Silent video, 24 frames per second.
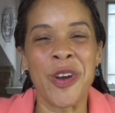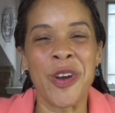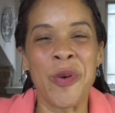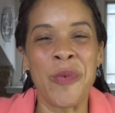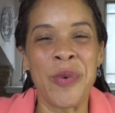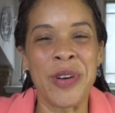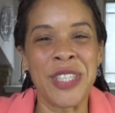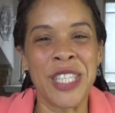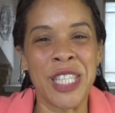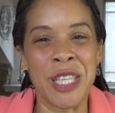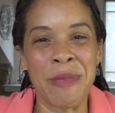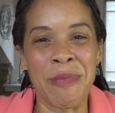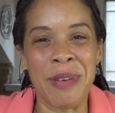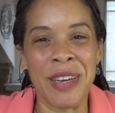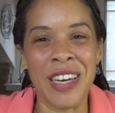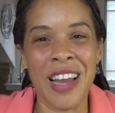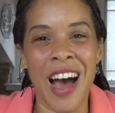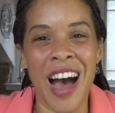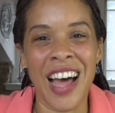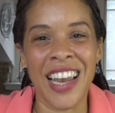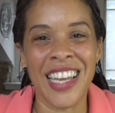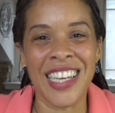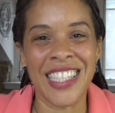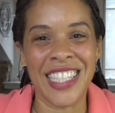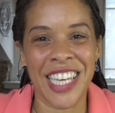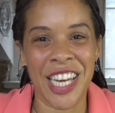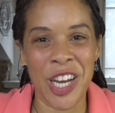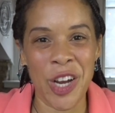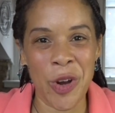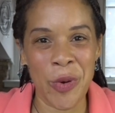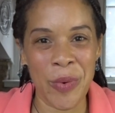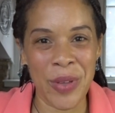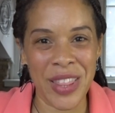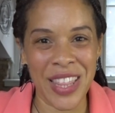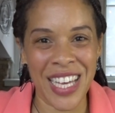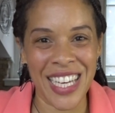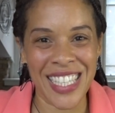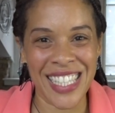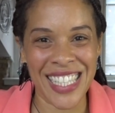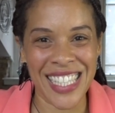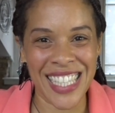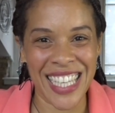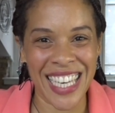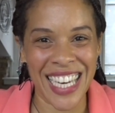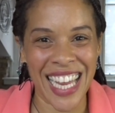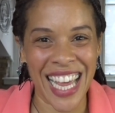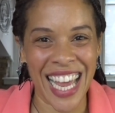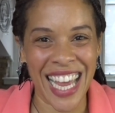wisdom and knowledge here with us
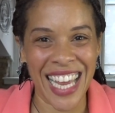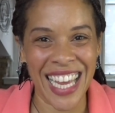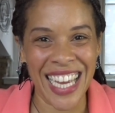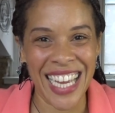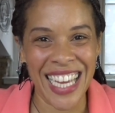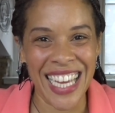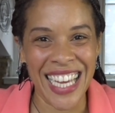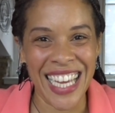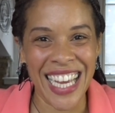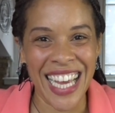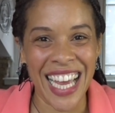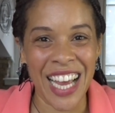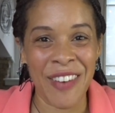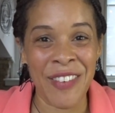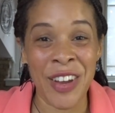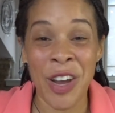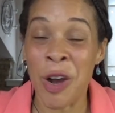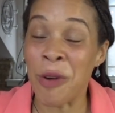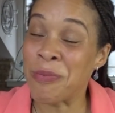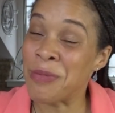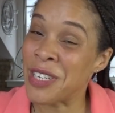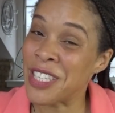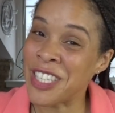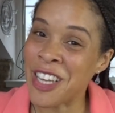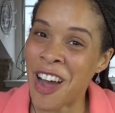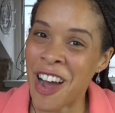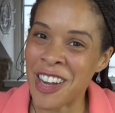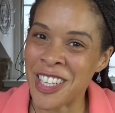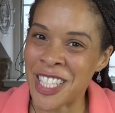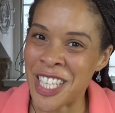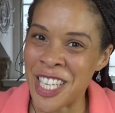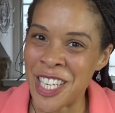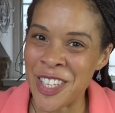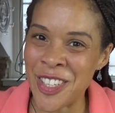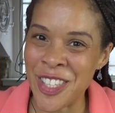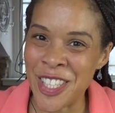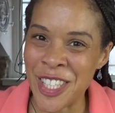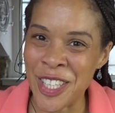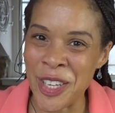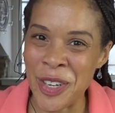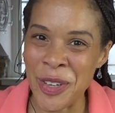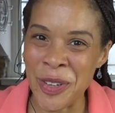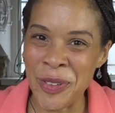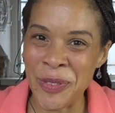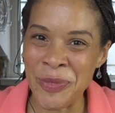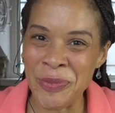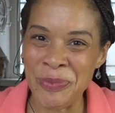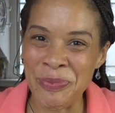today. We hope to talk to you
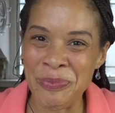soon.